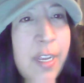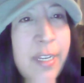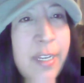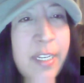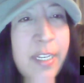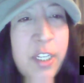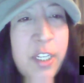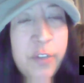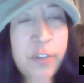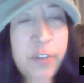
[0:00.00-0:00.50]

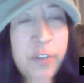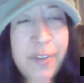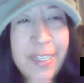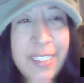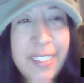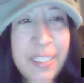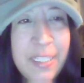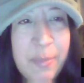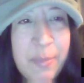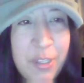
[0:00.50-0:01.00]
DenSureFit
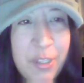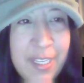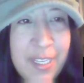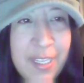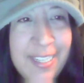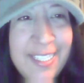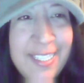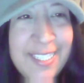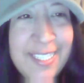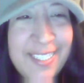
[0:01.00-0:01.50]
smells like
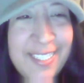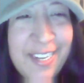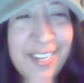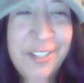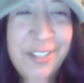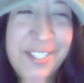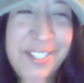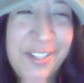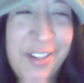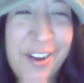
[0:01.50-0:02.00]
a nail
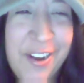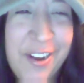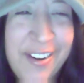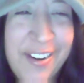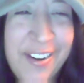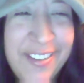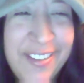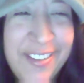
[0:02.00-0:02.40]
salon,